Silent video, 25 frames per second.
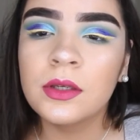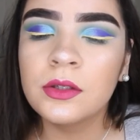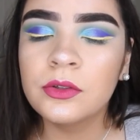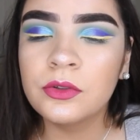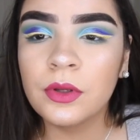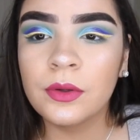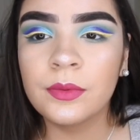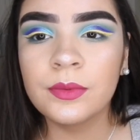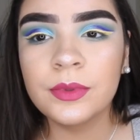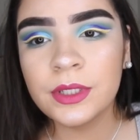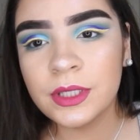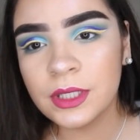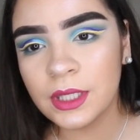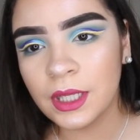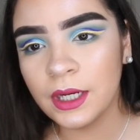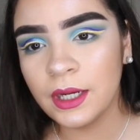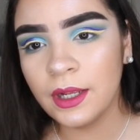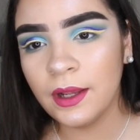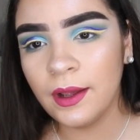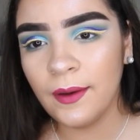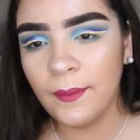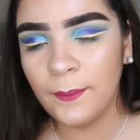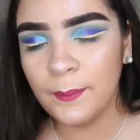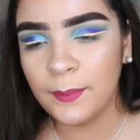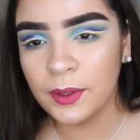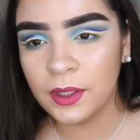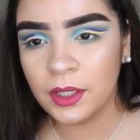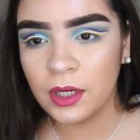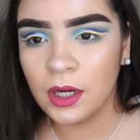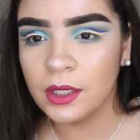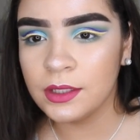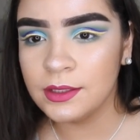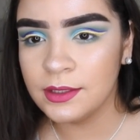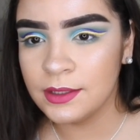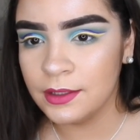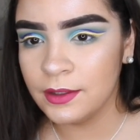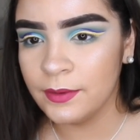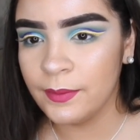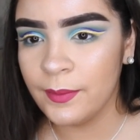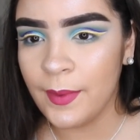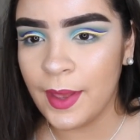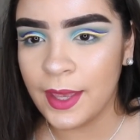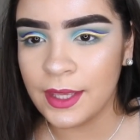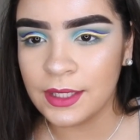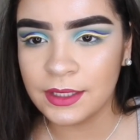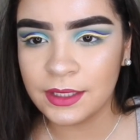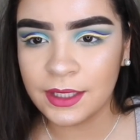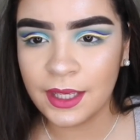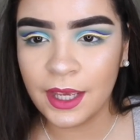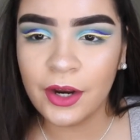So I'm just gonna put on some
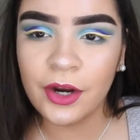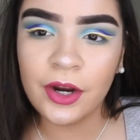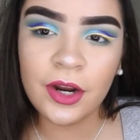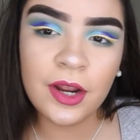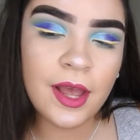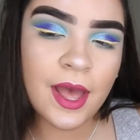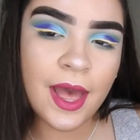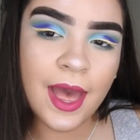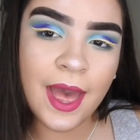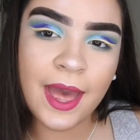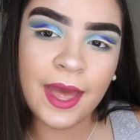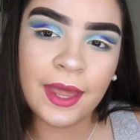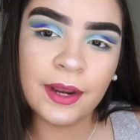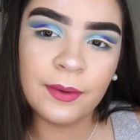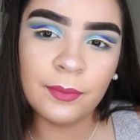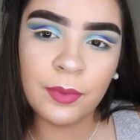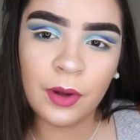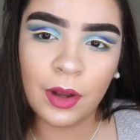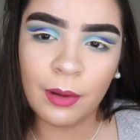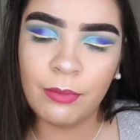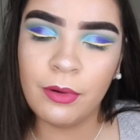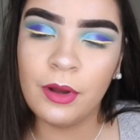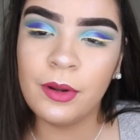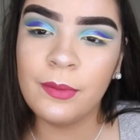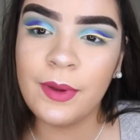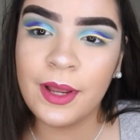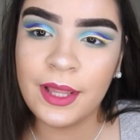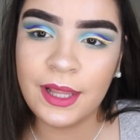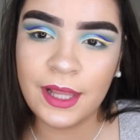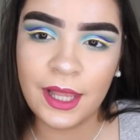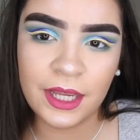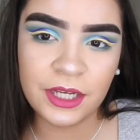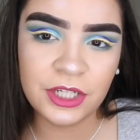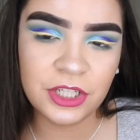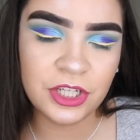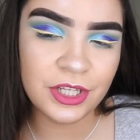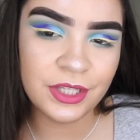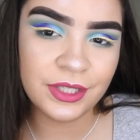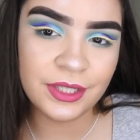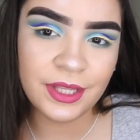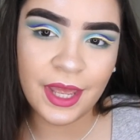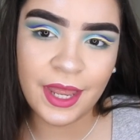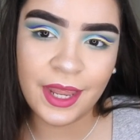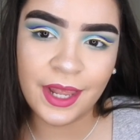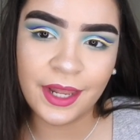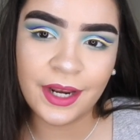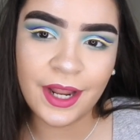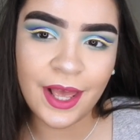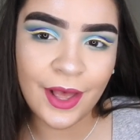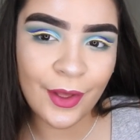mascara and pop on my lashes,
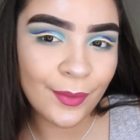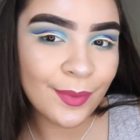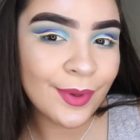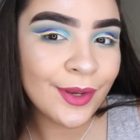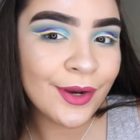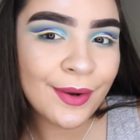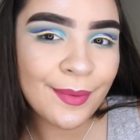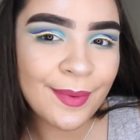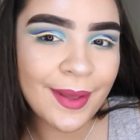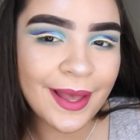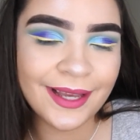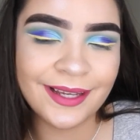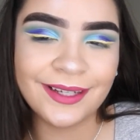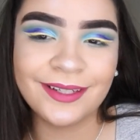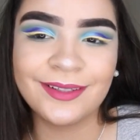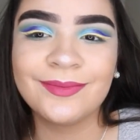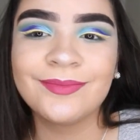and I'll be right back.